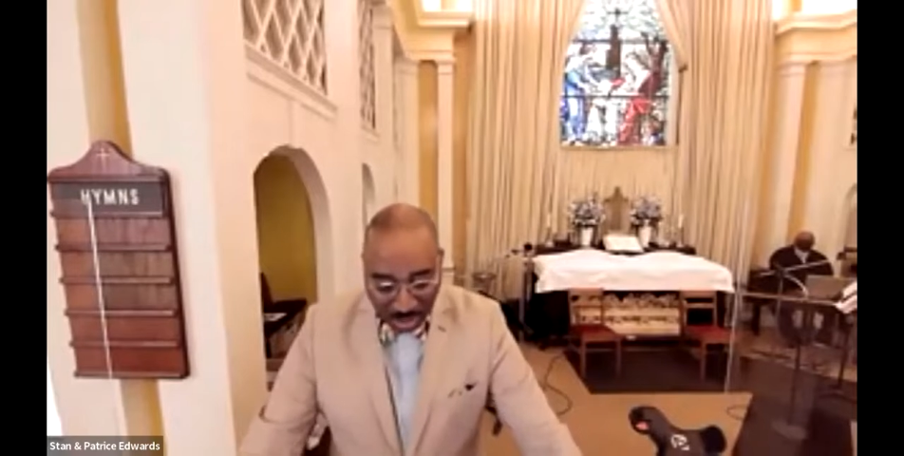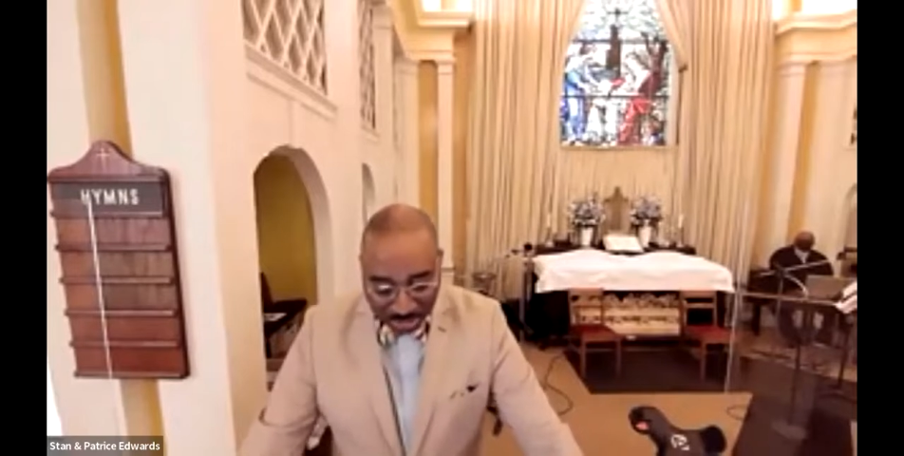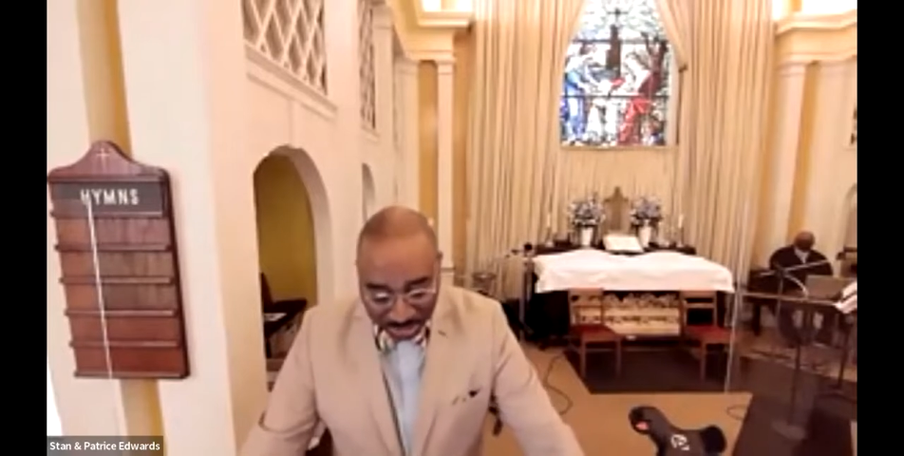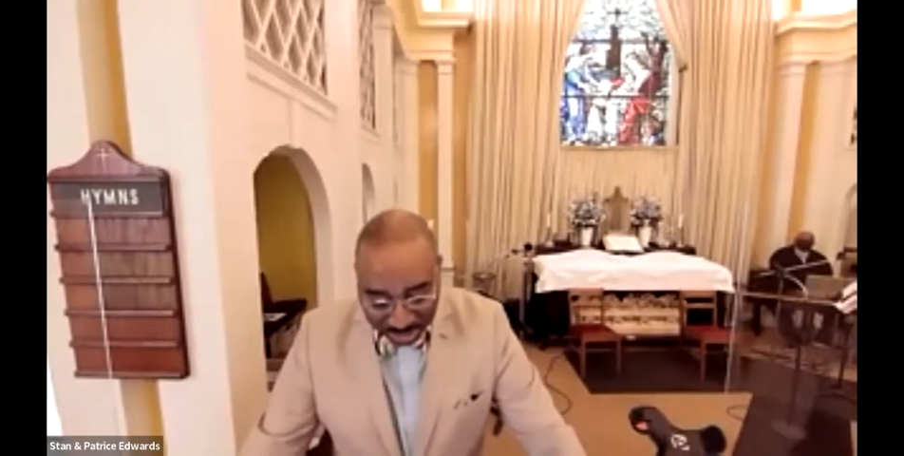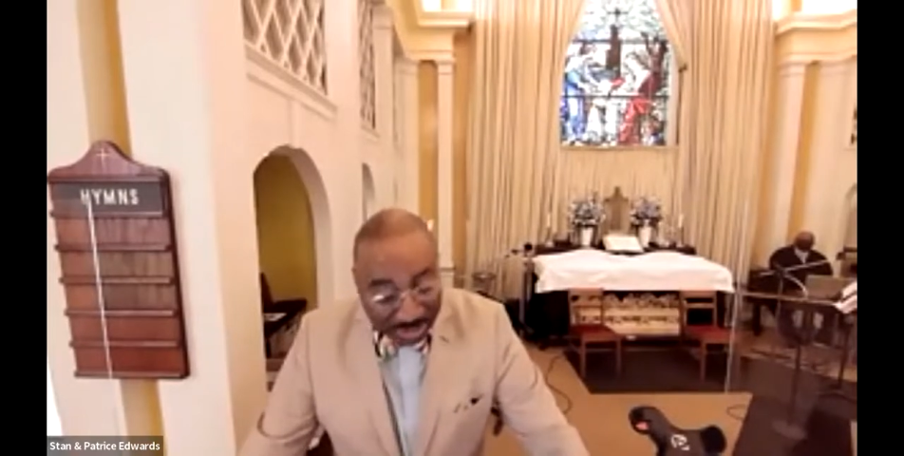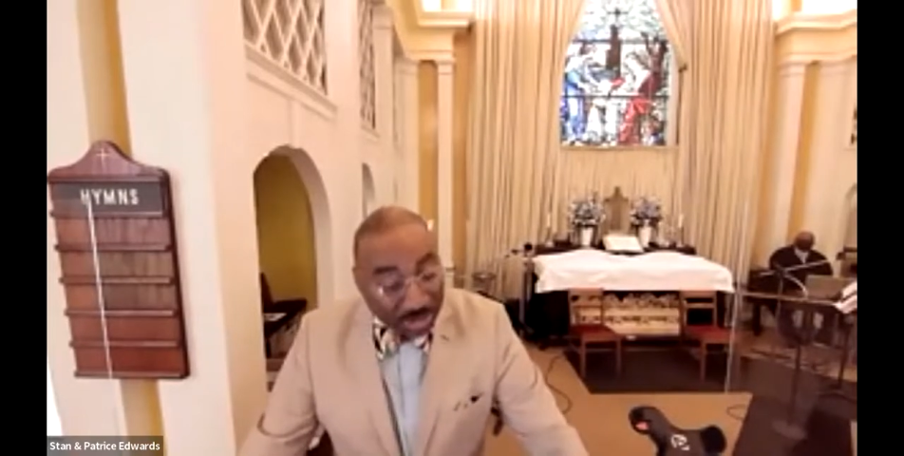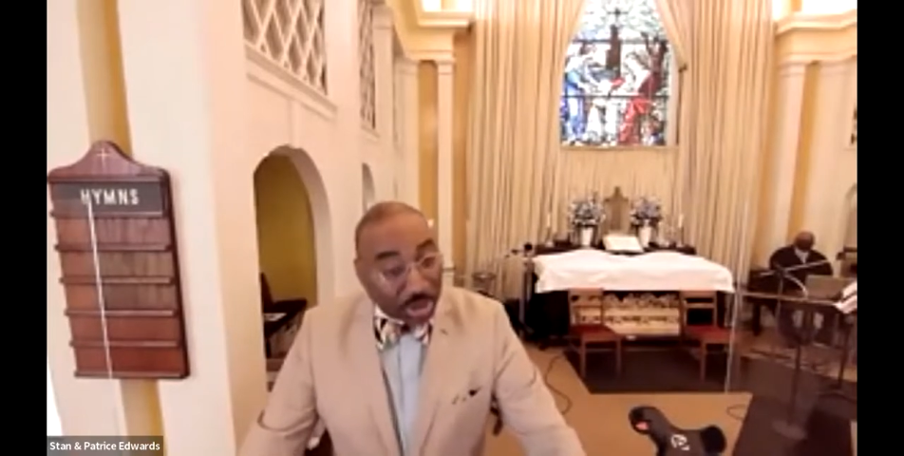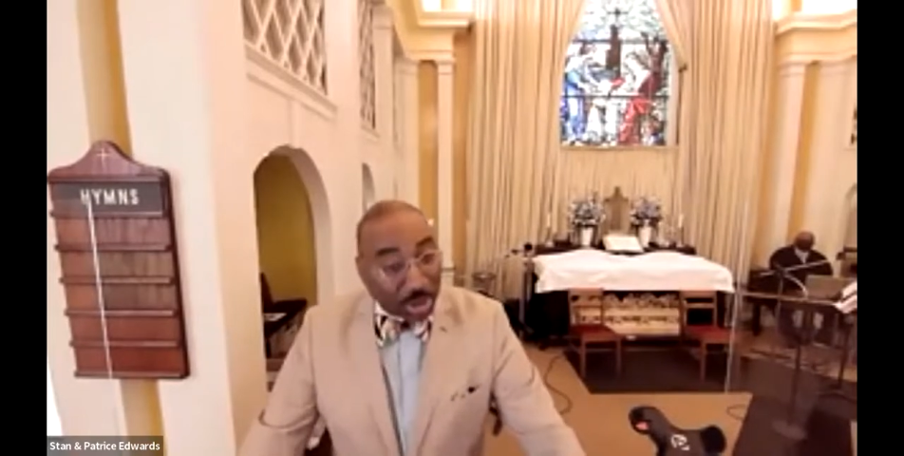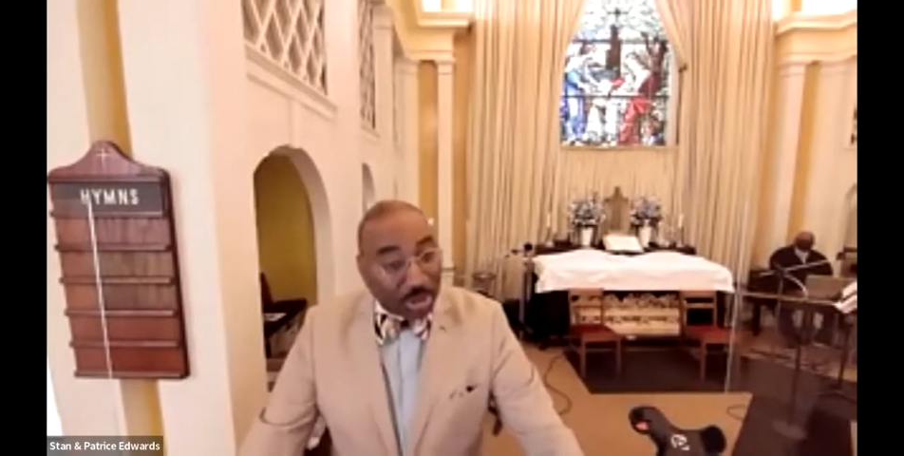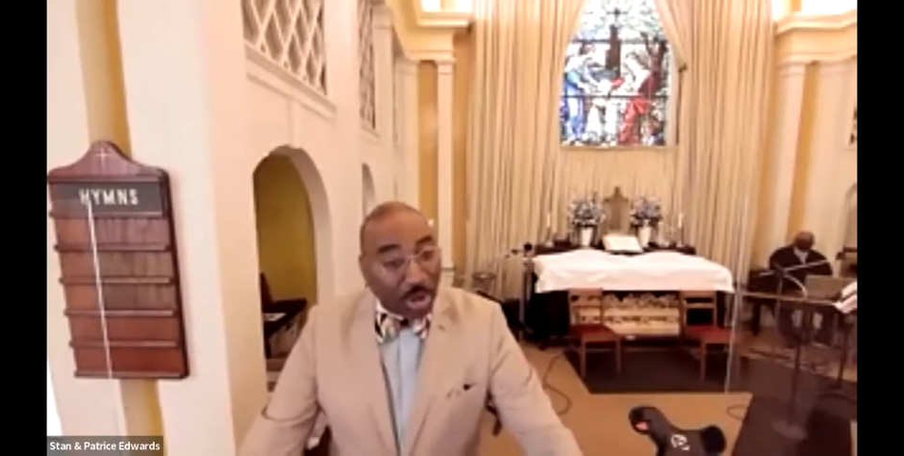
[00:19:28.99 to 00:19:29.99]
authentic
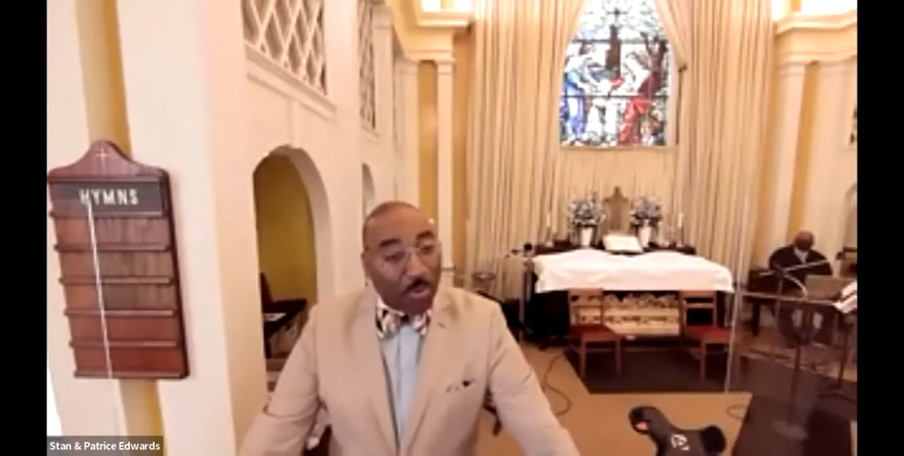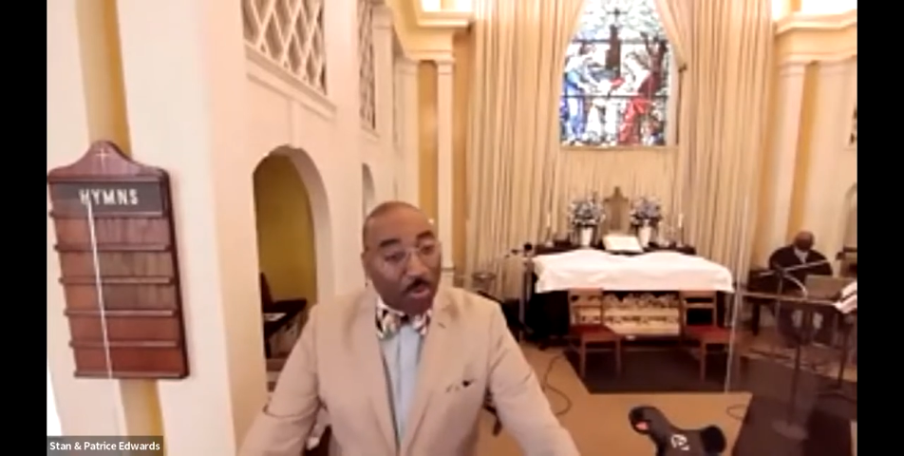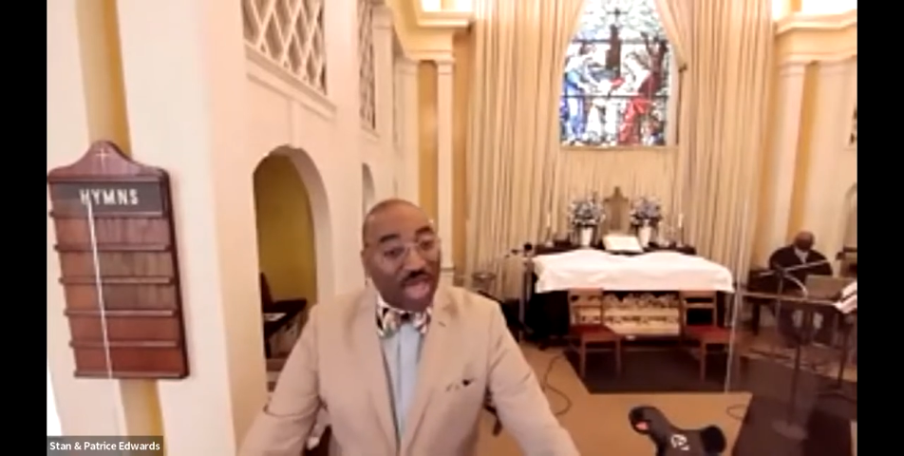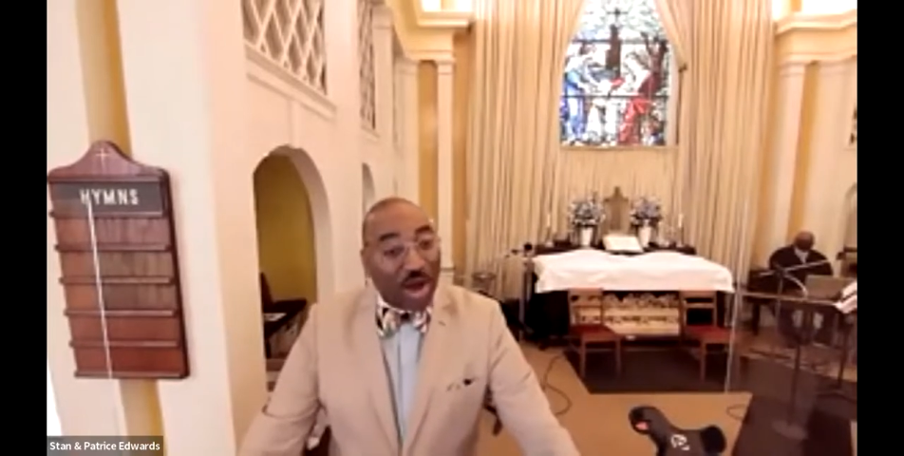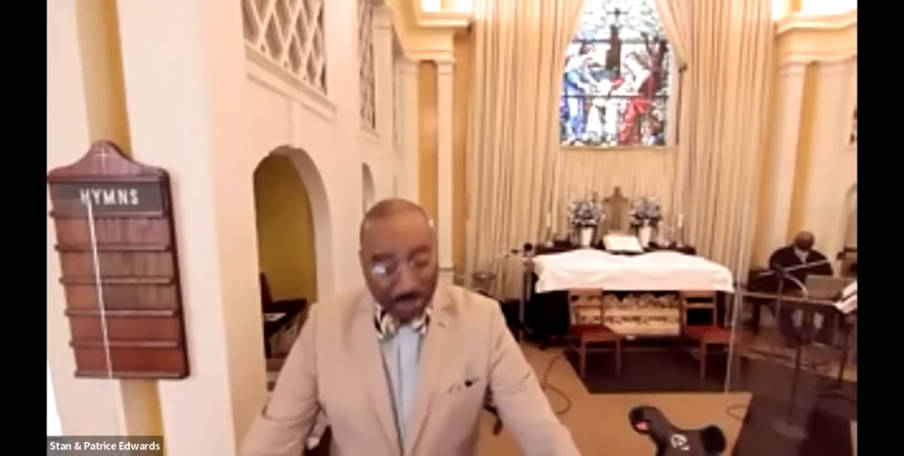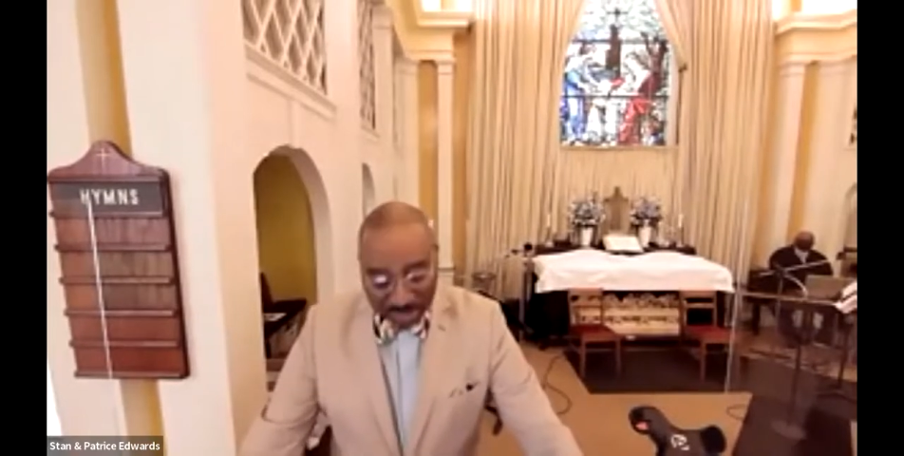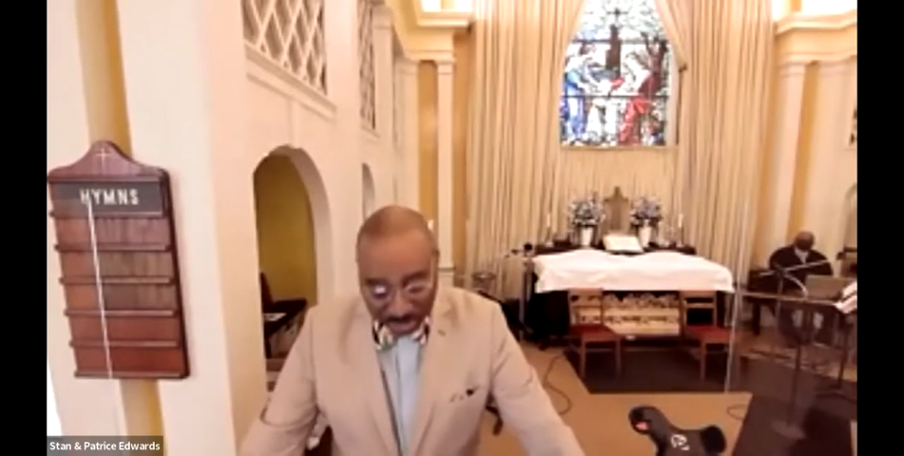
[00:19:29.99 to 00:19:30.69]
church without